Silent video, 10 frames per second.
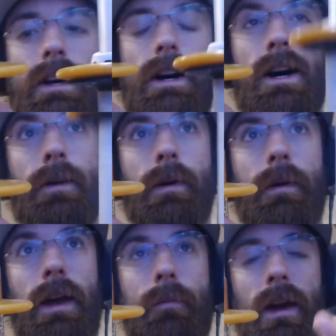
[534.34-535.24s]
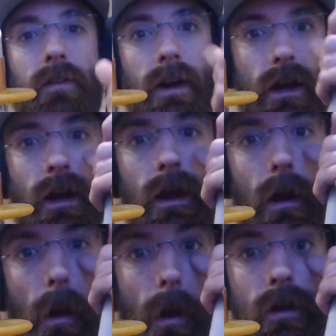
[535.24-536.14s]
I am having
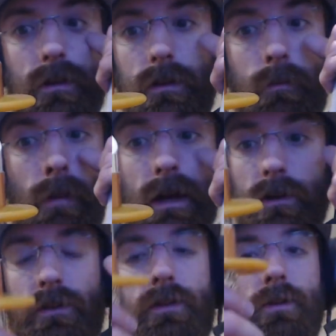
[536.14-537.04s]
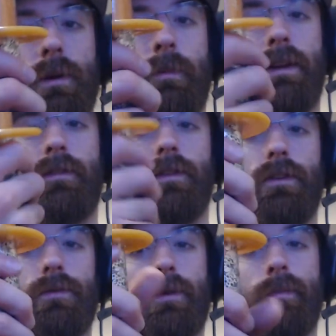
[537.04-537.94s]
a metal Tsuba made for
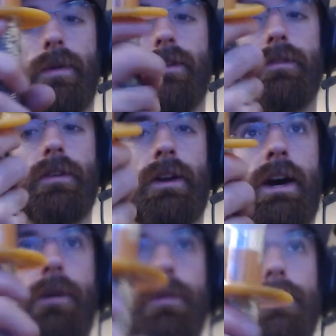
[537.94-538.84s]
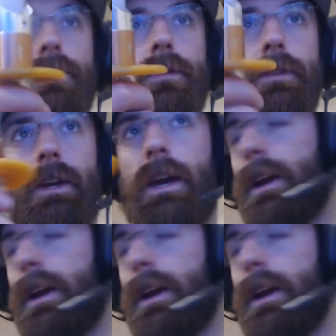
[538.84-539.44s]
this one, but for now we're just using a